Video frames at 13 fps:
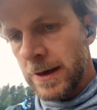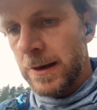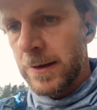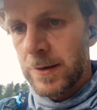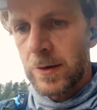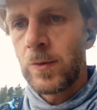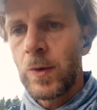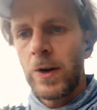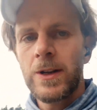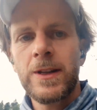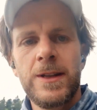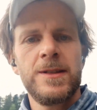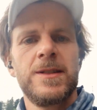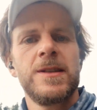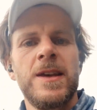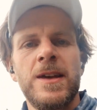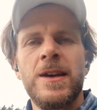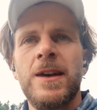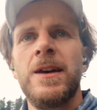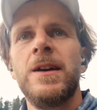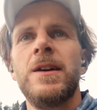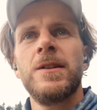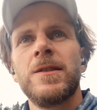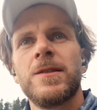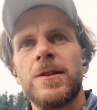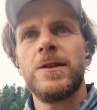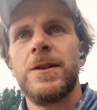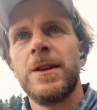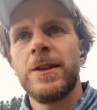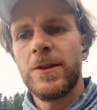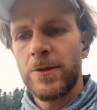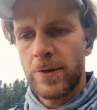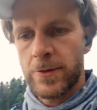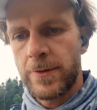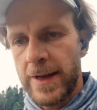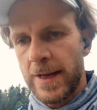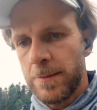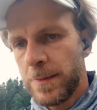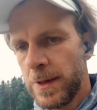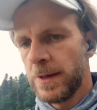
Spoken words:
squat is starting to cramp